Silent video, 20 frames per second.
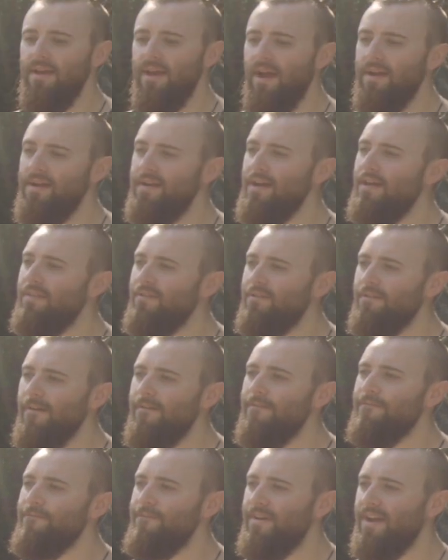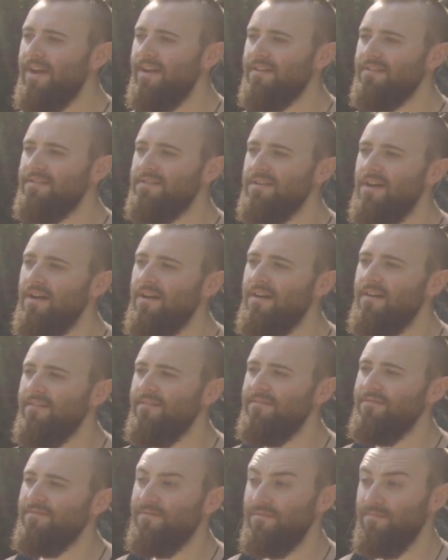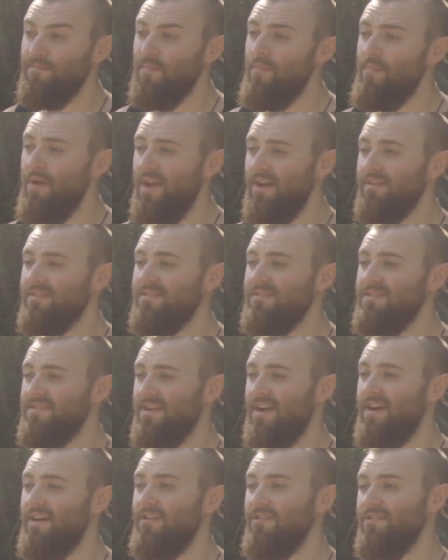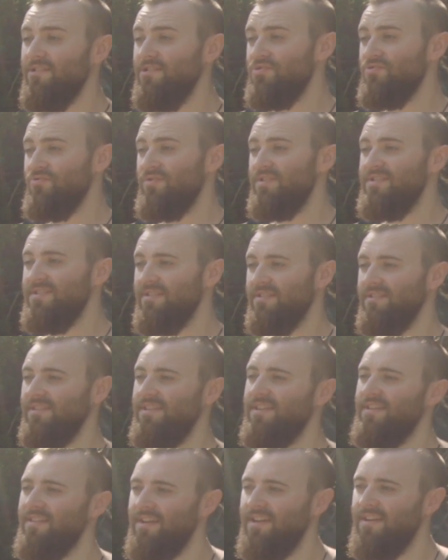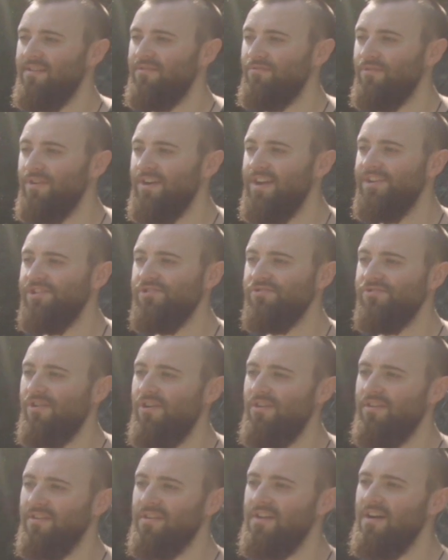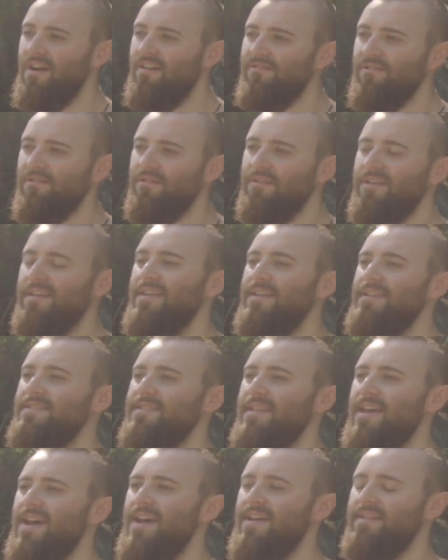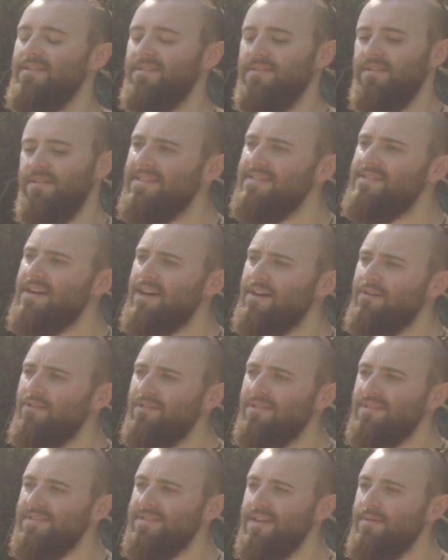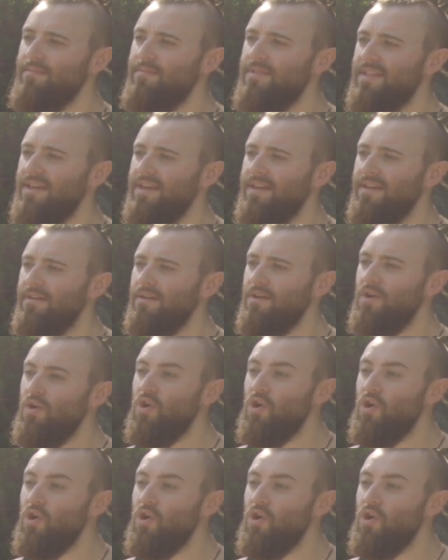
another effect of mimetic desire intrinsically that Rene Girard uncovered is that desiring the same thing